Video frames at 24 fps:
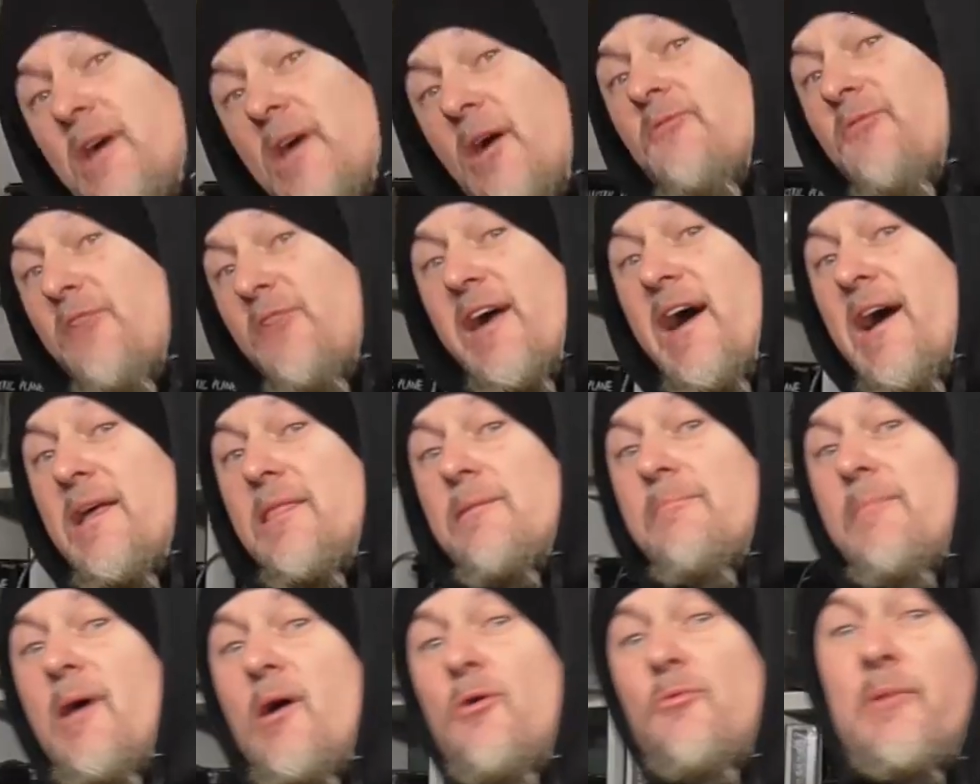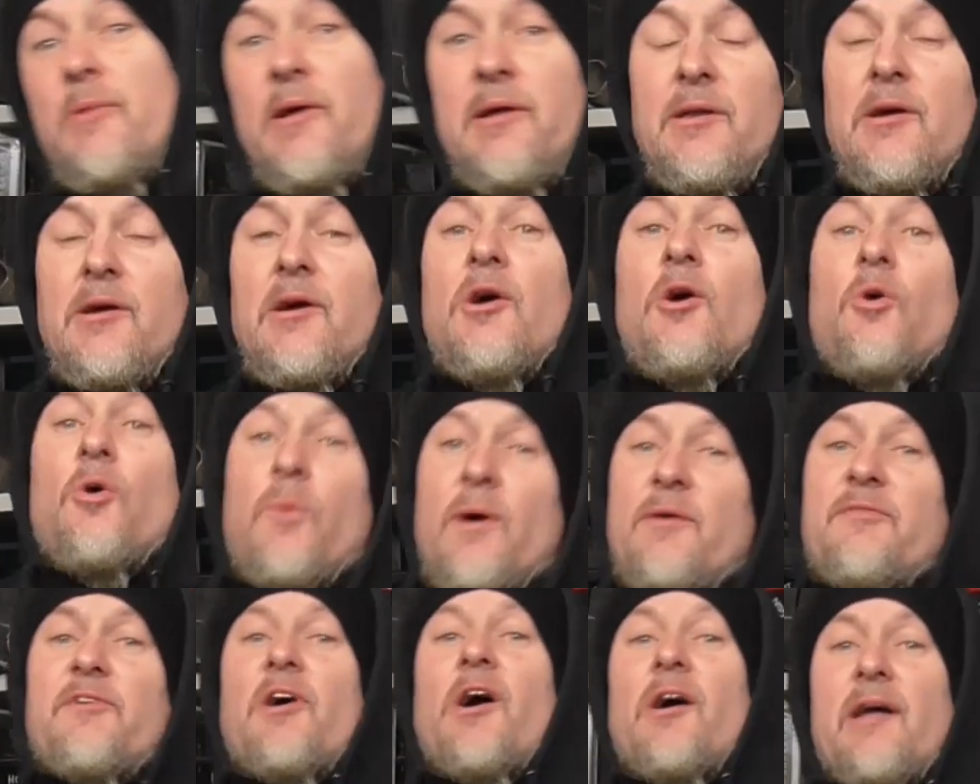Don't forget, at the moment,
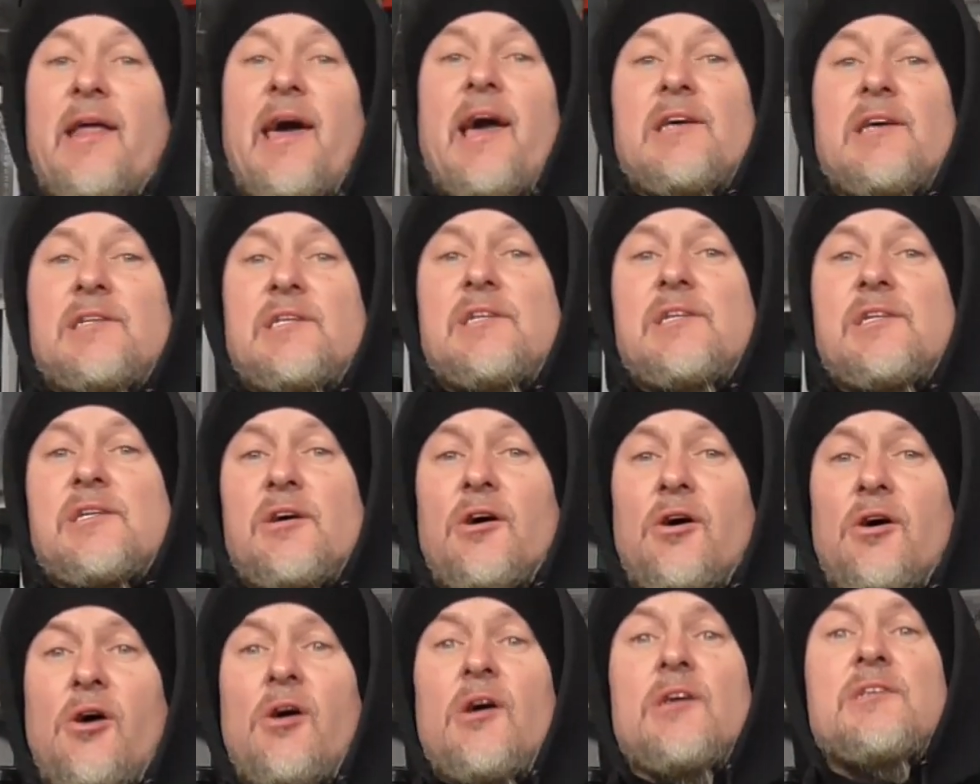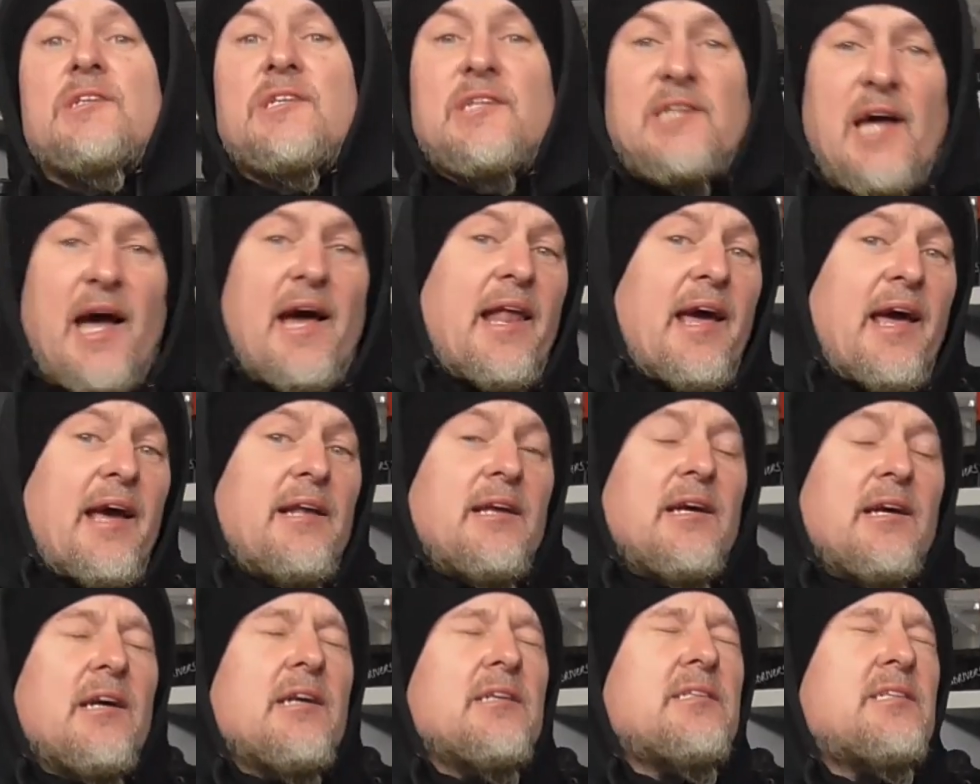we've got an Etsy store
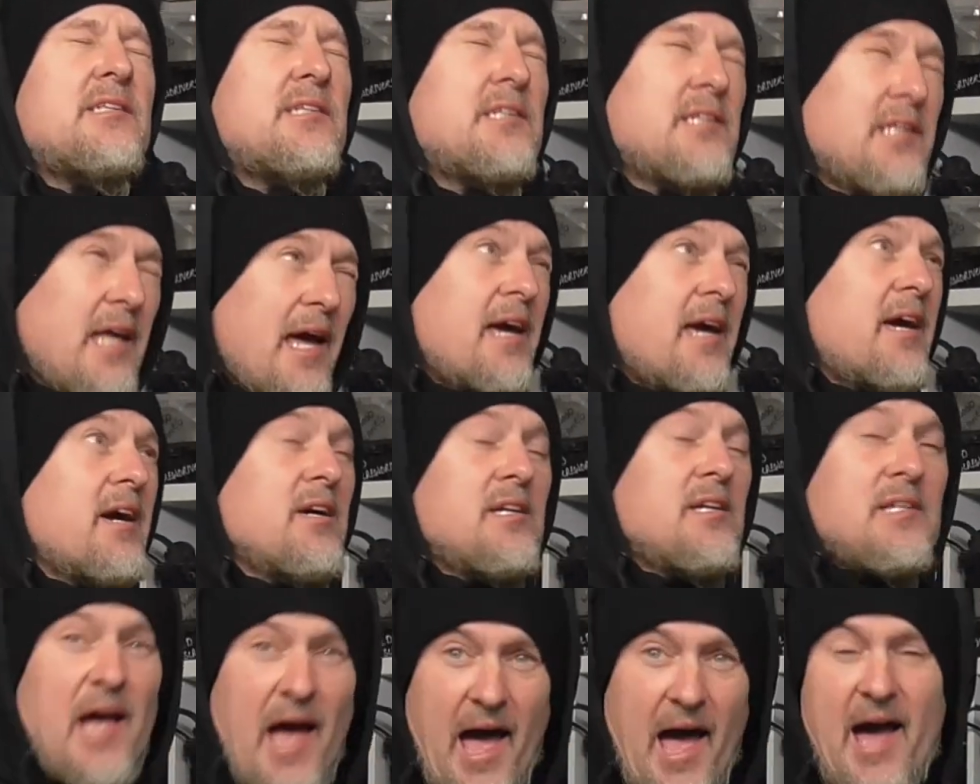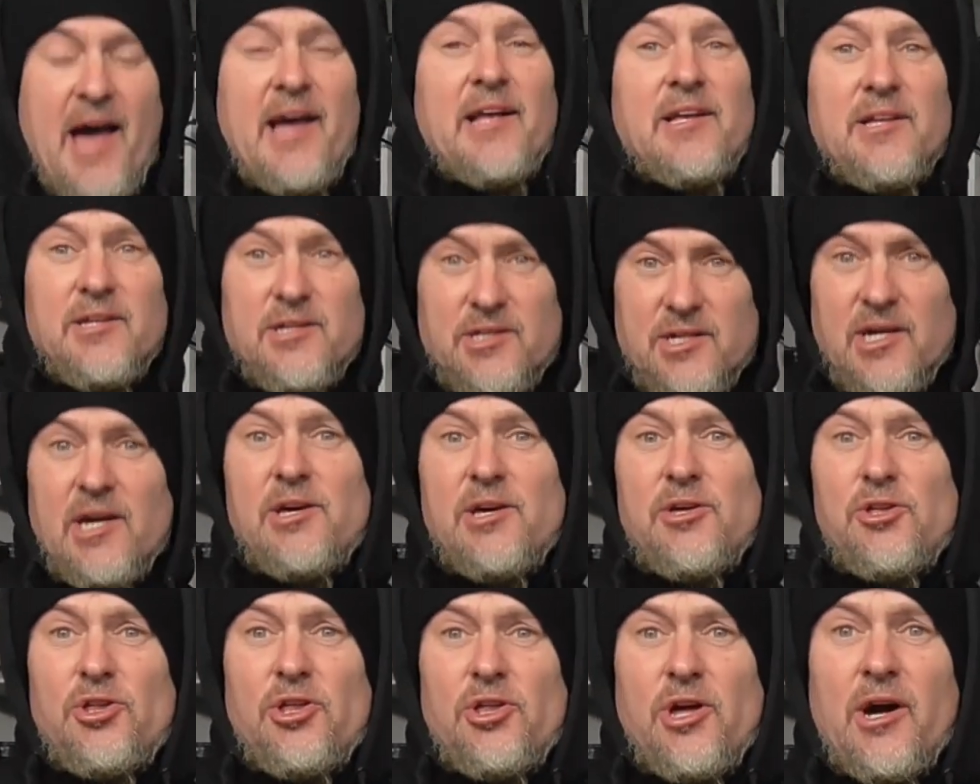selling stickers and
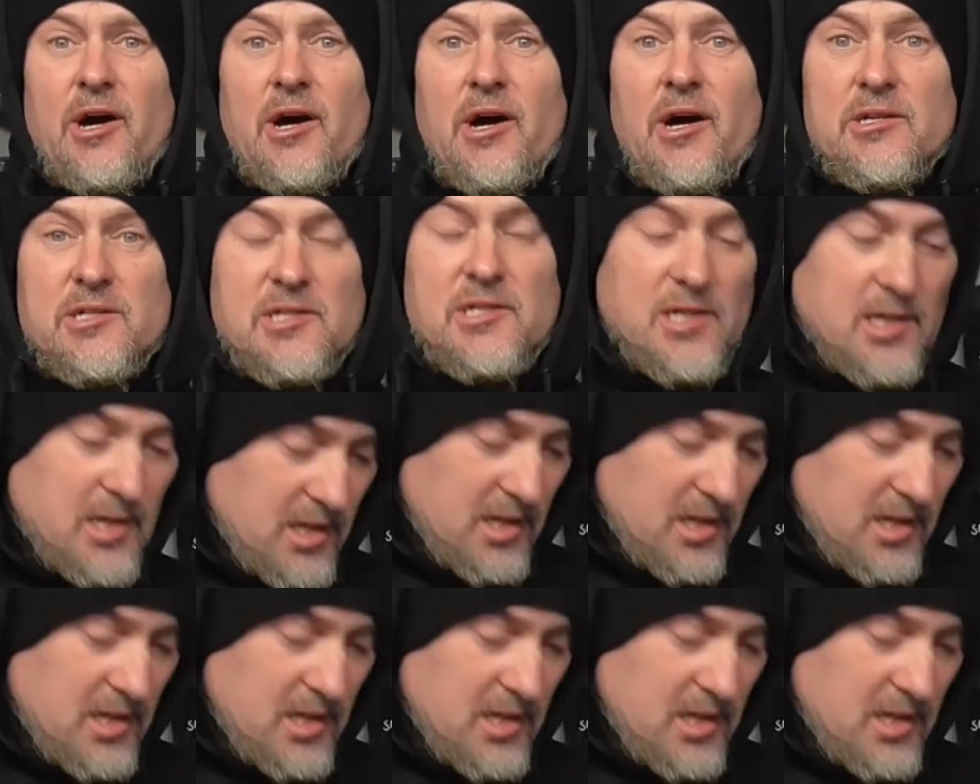t-shirts.